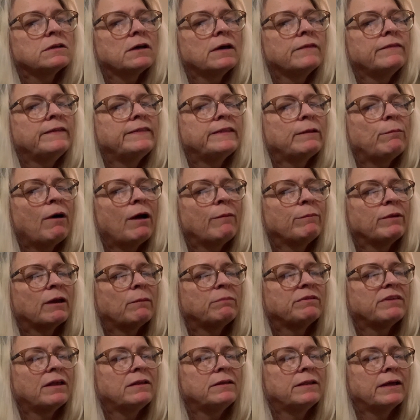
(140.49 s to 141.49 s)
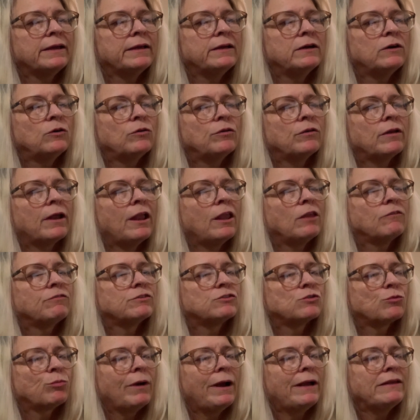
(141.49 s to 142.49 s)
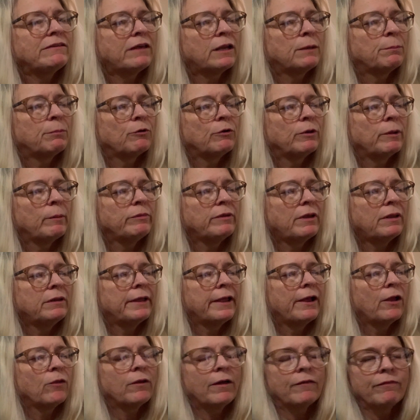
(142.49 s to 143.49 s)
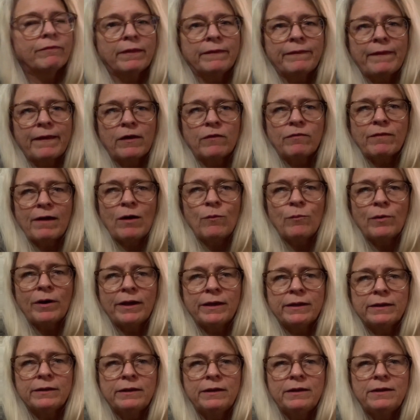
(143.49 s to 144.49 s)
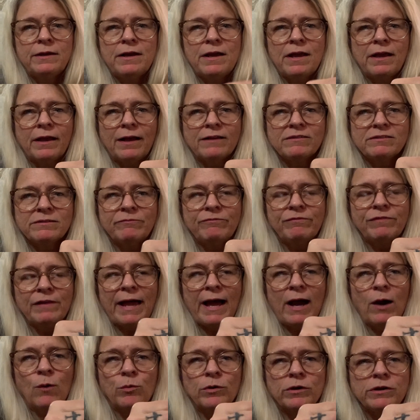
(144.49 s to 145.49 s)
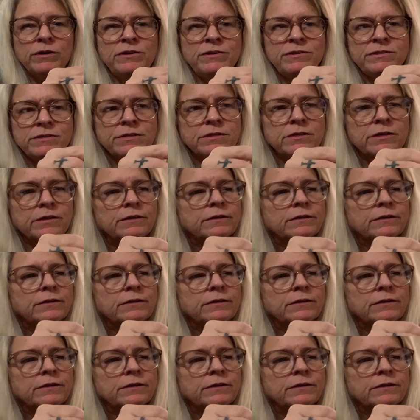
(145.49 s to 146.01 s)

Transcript: I think they might be upside down. I don't know if it's a right side up or upside down. I think it that way. Got some flowers.